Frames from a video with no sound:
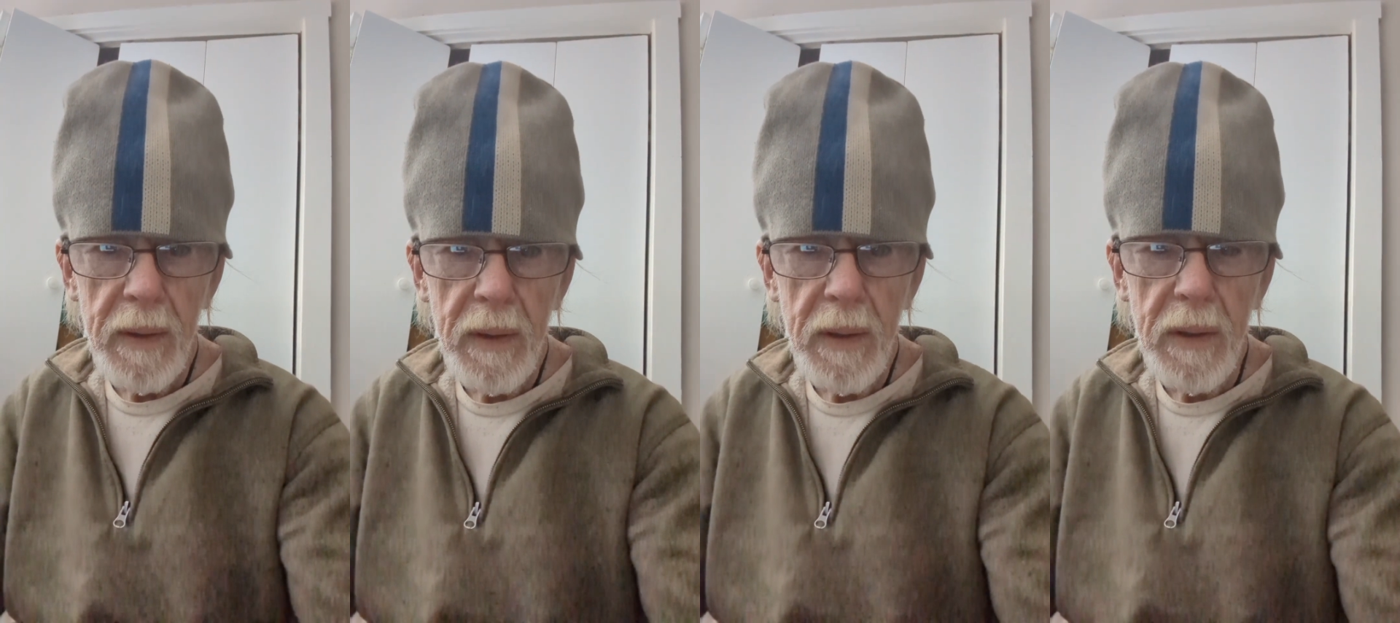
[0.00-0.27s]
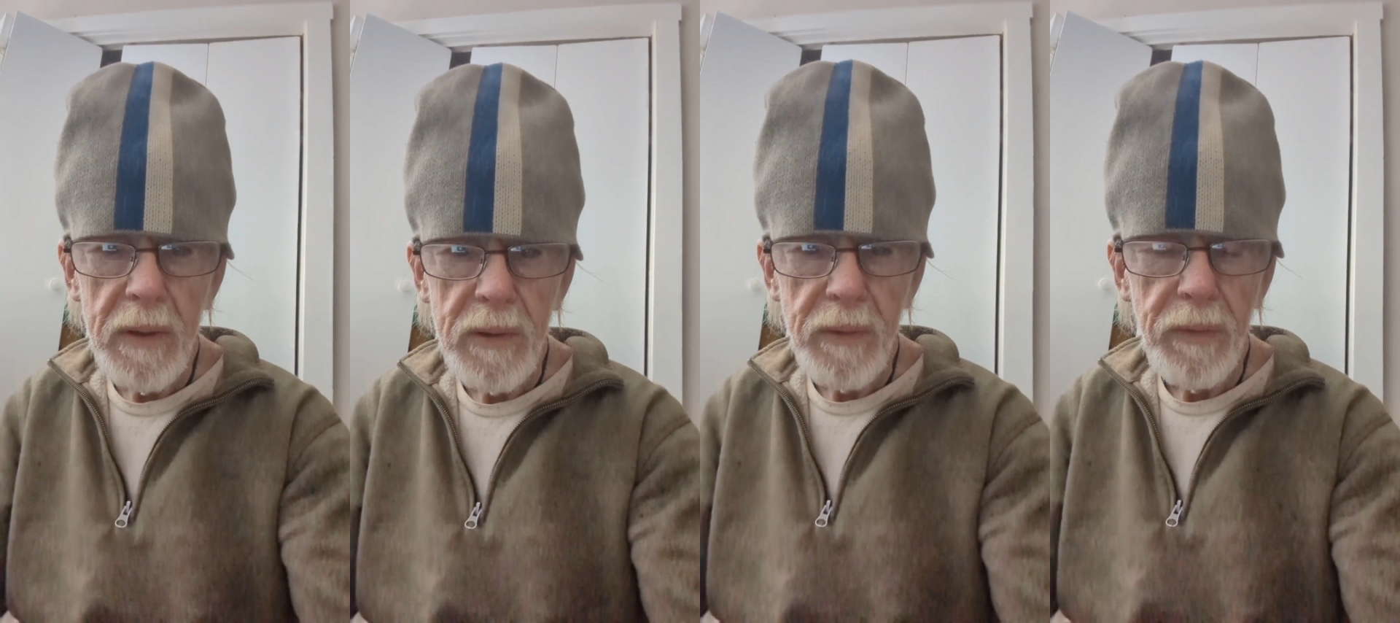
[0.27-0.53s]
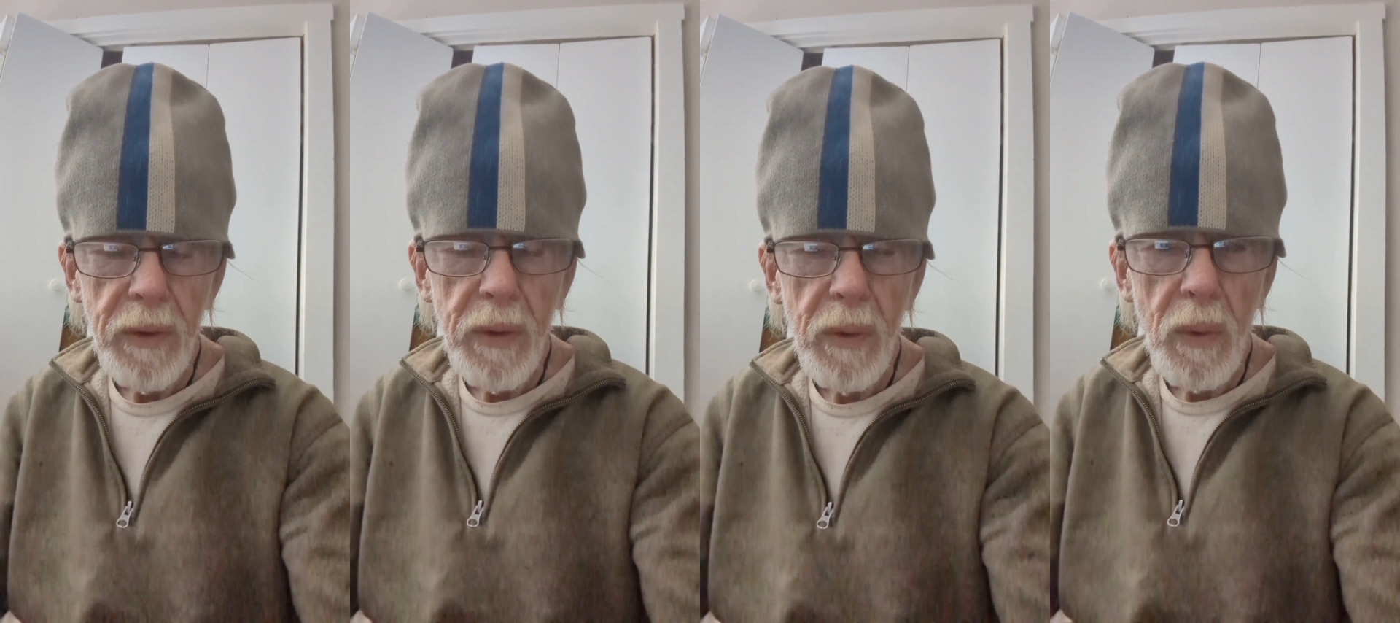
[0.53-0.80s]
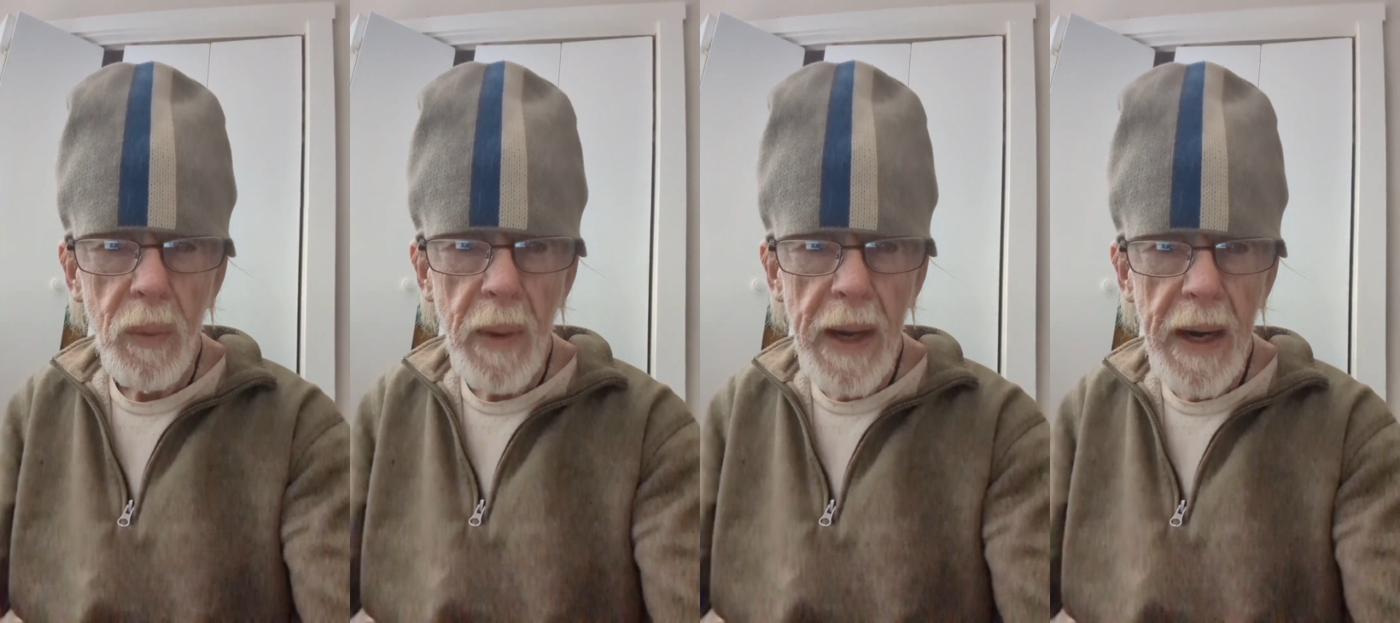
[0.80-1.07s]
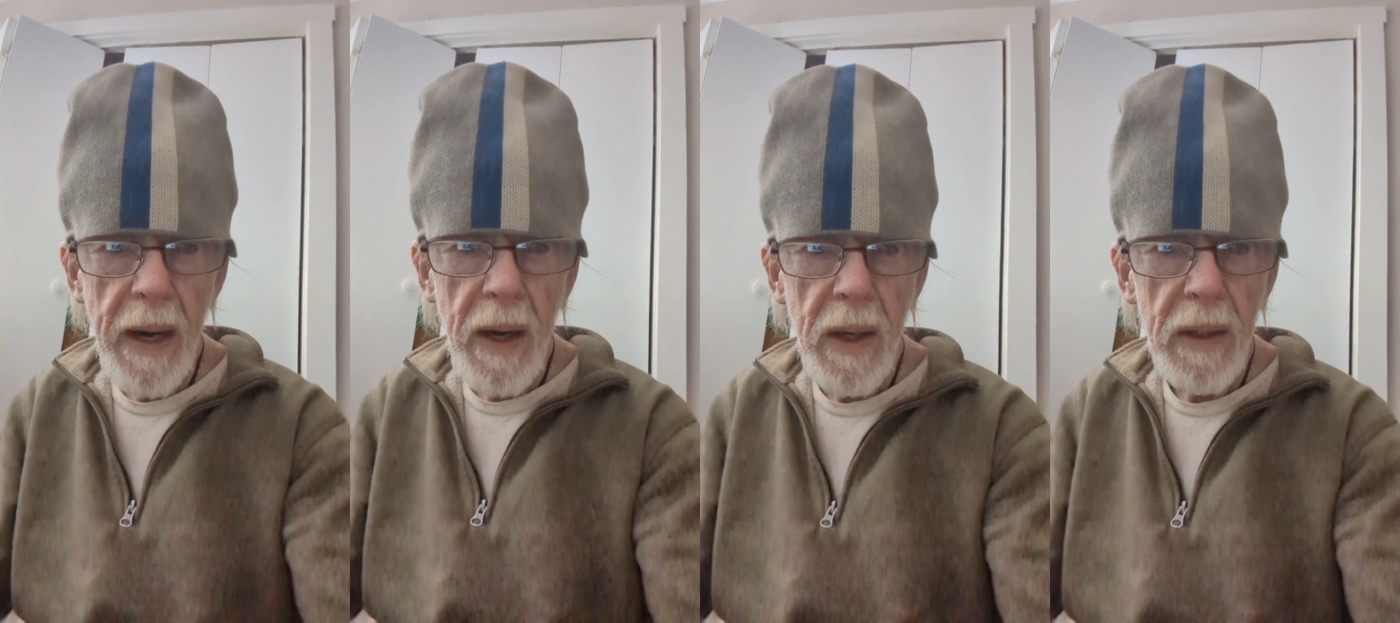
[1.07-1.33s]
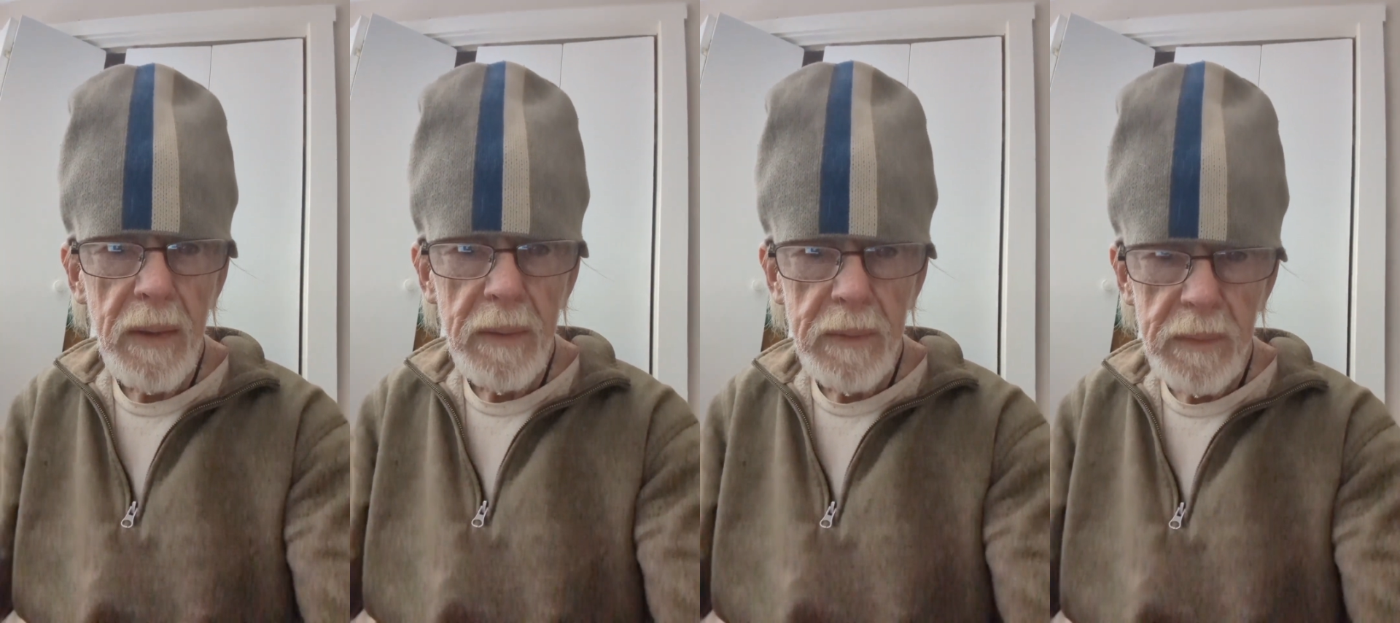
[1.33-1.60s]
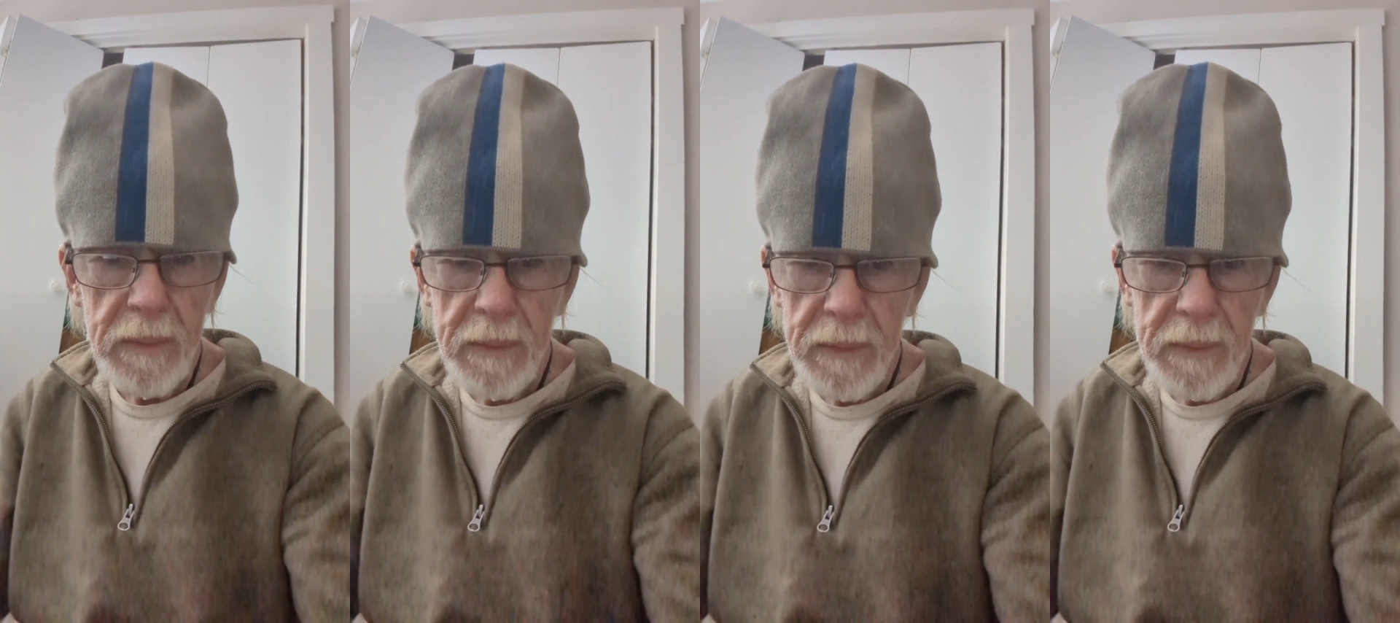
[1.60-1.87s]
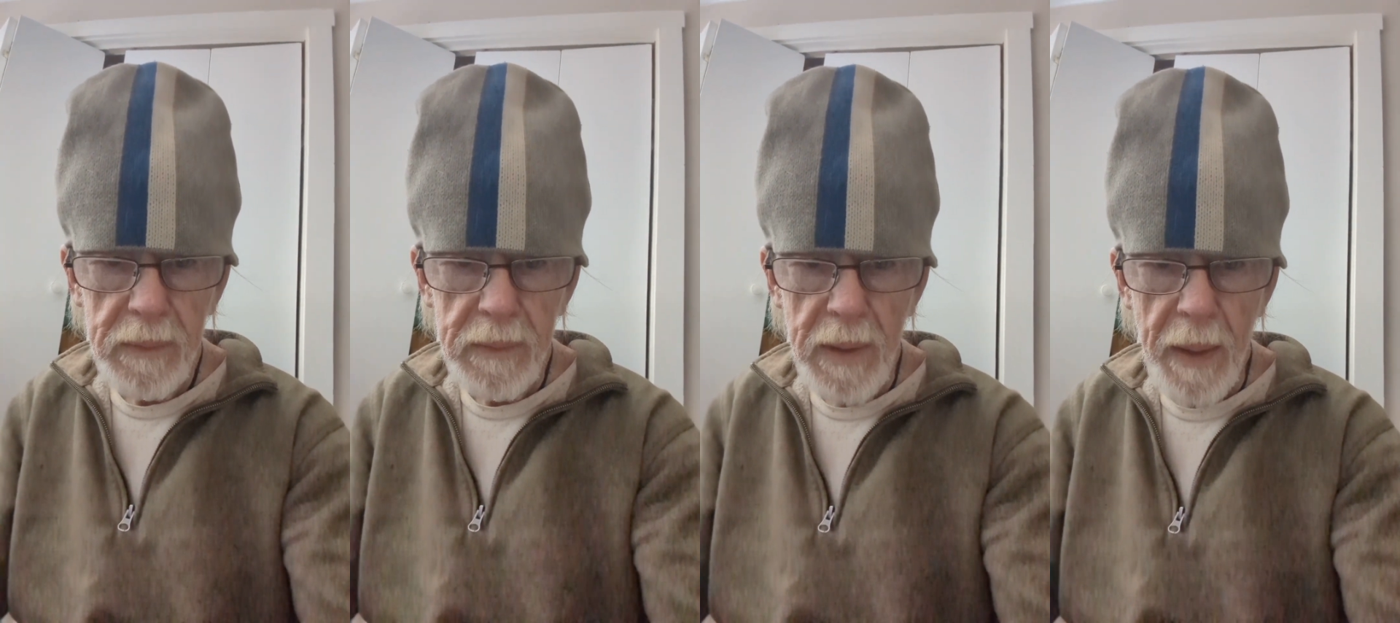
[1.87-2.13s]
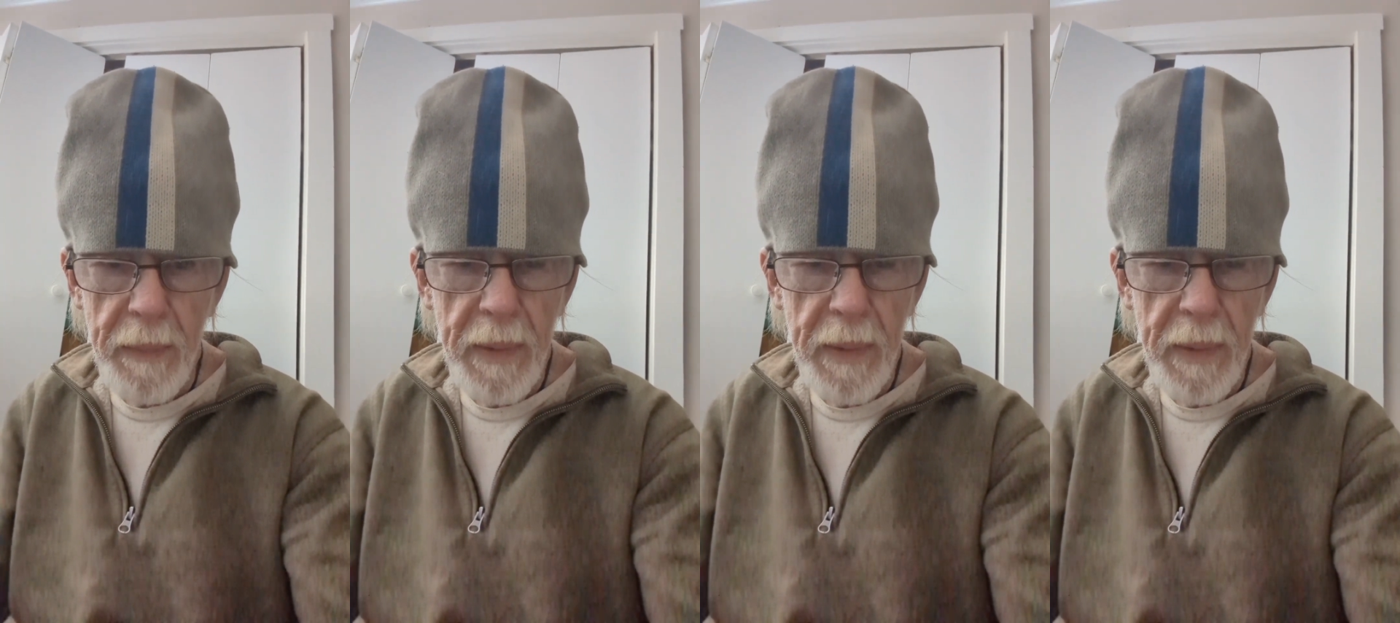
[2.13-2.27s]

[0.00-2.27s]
Because if you're aware, that